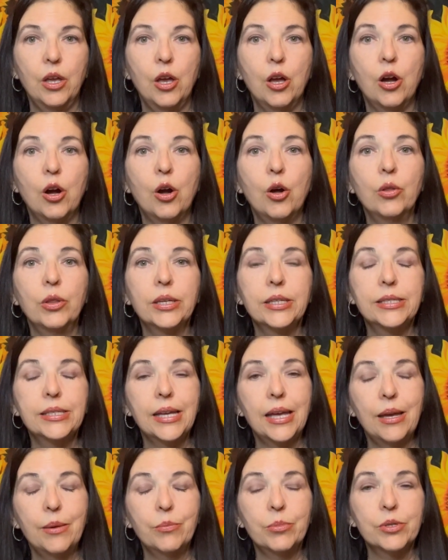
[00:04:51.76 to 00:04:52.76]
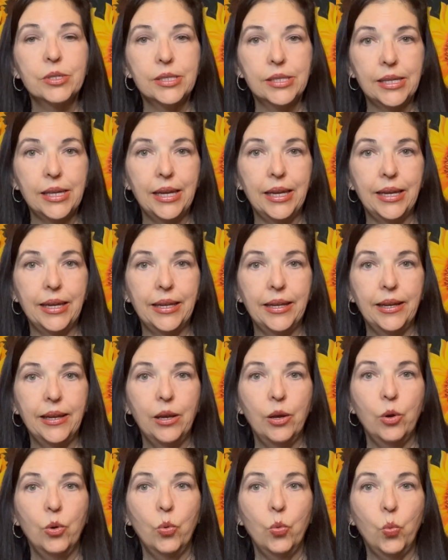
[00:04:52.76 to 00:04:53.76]
Only 10%
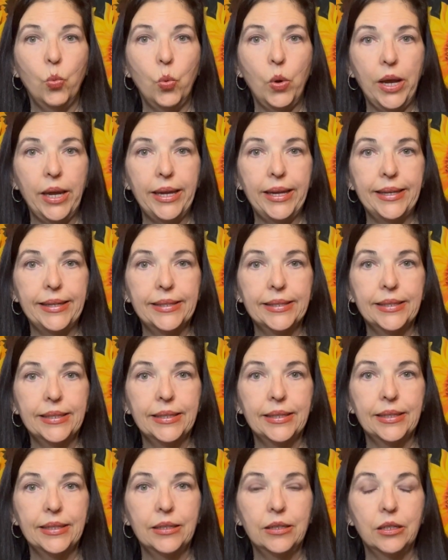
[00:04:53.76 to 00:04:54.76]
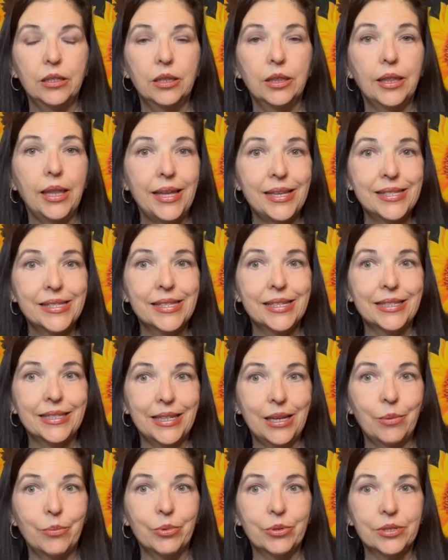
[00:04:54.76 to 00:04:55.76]
wait, less than
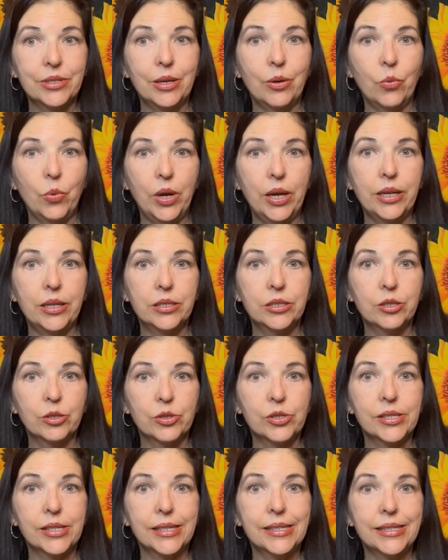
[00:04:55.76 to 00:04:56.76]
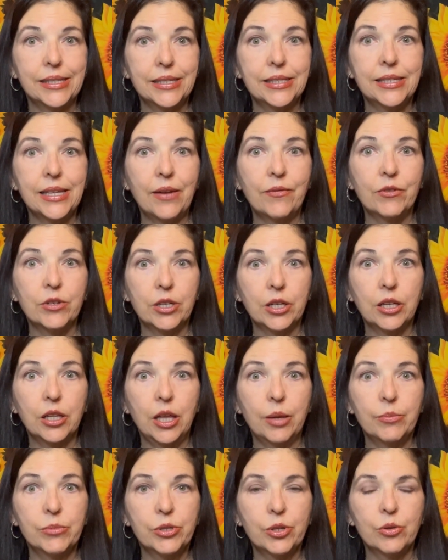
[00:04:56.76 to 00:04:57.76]
10% wait until 67 to
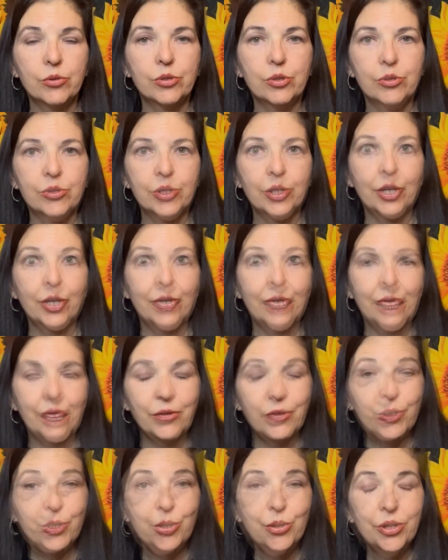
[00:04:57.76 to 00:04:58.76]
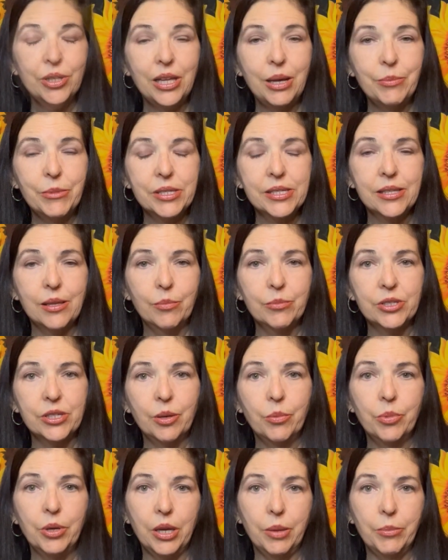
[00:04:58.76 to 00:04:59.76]
claim Social Security. If you do claim this lump
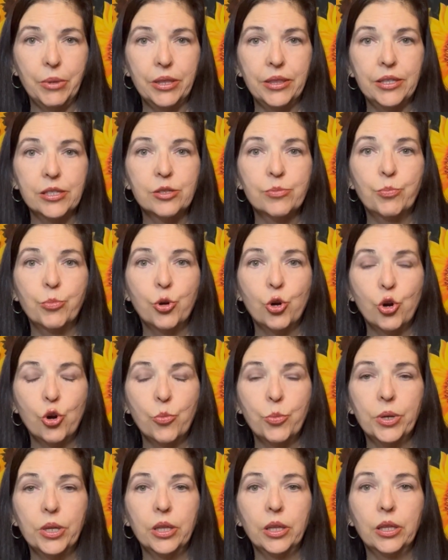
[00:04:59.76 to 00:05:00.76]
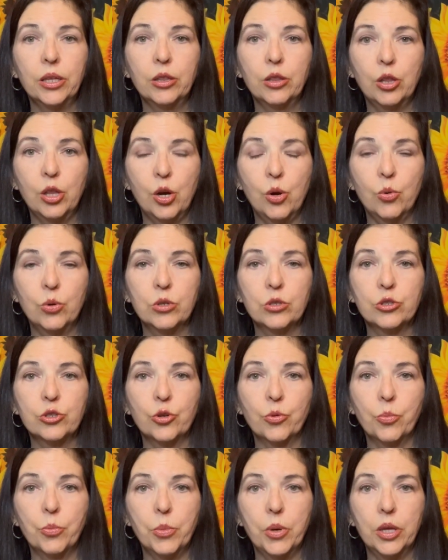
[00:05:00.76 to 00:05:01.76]
sum payment, this permanently lowers
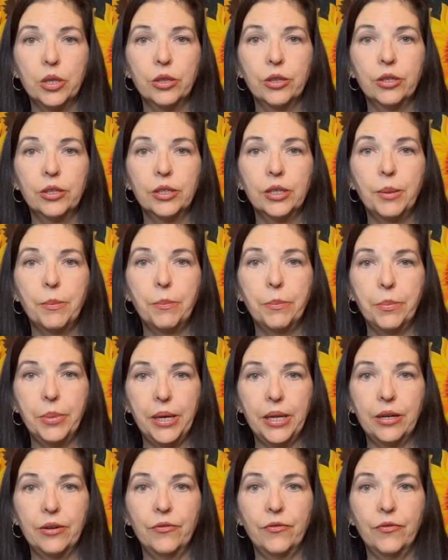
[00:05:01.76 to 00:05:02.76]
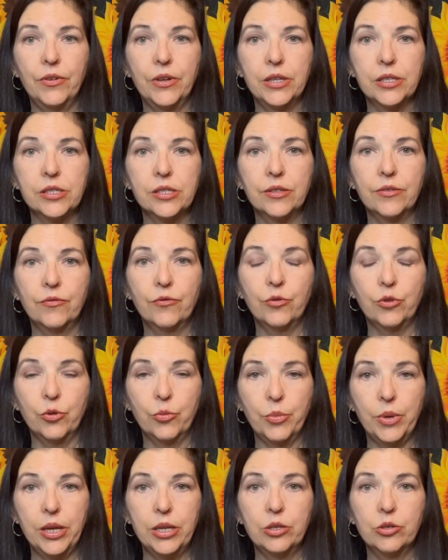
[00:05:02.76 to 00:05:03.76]
your monthly benefits for the
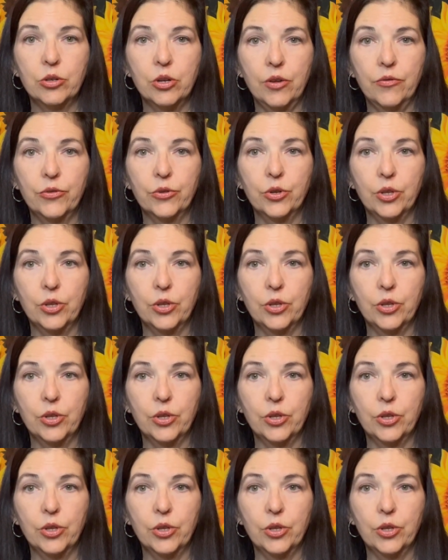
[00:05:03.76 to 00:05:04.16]
remainder of your